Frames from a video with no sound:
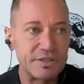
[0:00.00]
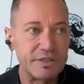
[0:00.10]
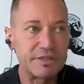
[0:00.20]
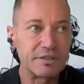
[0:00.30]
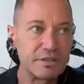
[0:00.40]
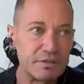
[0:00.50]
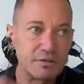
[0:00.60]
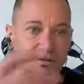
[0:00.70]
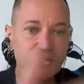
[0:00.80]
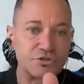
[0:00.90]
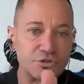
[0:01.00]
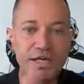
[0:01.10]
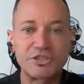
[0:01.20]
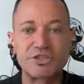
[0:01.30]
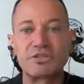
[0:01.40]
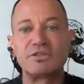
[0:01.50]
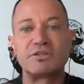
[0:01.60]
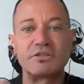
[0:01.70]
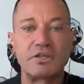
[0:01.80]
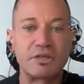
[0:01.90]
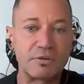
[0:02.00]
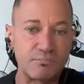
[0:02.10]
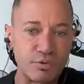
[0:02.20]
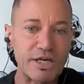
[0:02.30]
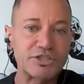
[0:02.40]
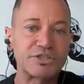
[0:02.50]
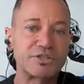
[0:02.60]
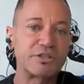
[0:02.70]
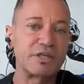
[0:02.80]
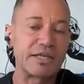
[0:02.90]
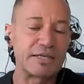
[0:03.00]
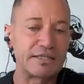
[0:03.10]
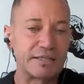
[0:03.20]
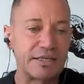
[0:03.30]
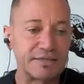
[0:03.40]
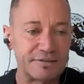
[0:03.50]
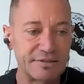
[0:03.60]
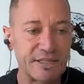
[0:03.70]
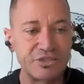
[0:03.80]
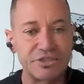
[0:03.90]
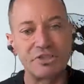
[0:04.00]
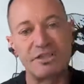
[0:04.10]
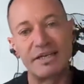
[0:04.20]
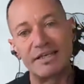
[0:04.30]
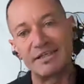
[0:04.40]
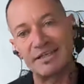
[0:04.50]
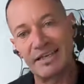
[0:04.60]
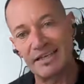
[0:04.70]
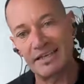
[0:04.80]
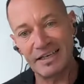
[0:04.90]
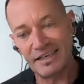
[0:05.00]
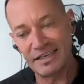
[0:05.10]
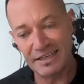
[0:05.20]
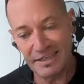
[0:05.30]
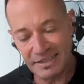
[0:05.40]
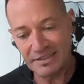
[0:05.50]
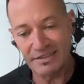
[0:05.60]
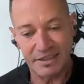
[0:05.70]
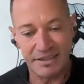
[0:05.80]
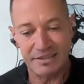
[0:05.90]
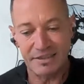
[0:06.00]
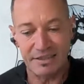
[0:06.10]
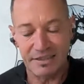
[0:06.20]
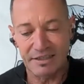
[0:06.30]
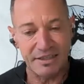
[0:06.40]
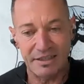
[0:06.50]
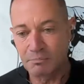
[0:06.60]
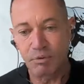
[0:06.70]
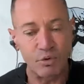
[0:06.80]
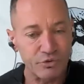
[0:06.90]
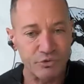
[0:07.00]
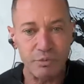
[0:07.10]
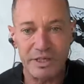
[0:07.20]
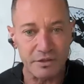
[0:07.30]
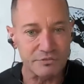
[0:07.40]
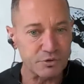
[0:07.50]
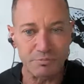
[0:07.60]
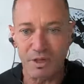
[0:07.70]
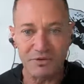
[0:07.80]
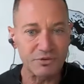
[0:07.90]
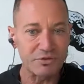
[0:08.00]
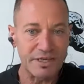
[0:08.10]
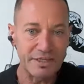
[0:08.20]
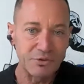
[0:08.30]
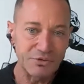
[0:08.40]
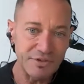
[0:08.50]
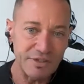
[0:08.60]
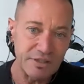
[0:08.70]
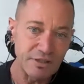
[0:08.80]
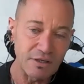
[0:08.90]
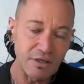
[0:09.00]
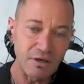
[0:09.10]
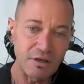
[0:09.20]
in contraction, compression, like extension, and both way of your muscle, and using